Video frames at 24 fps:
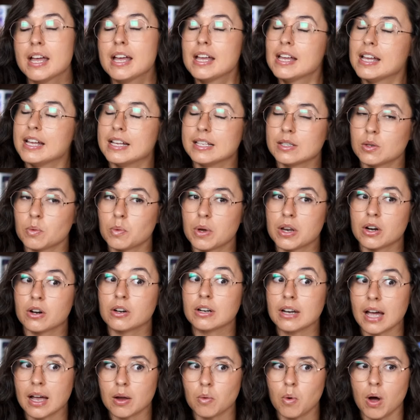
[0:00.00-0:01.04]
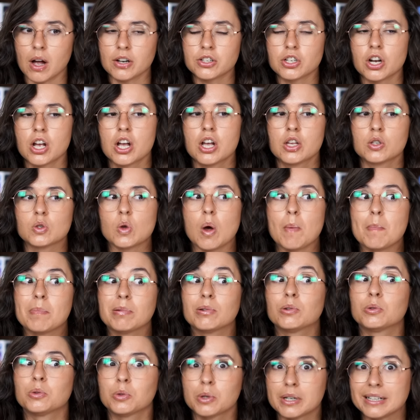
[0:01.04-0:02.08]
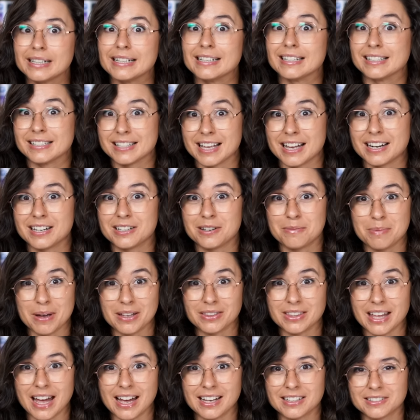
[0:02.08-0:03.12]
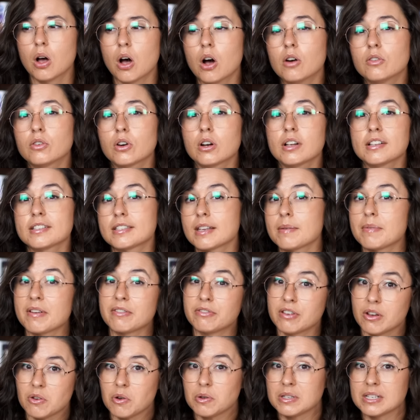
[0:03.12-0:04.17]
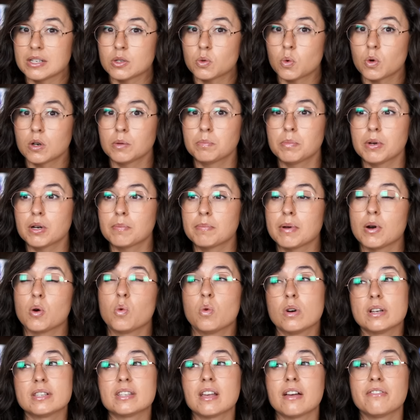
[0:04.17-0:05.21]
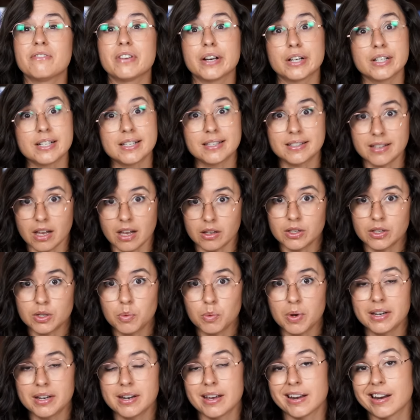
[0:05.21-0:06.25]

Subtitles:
is a winner, Night Watch, so I'm pretty excited about that. Overall, it's not my favorite Discworld book, but it was a very solid one, and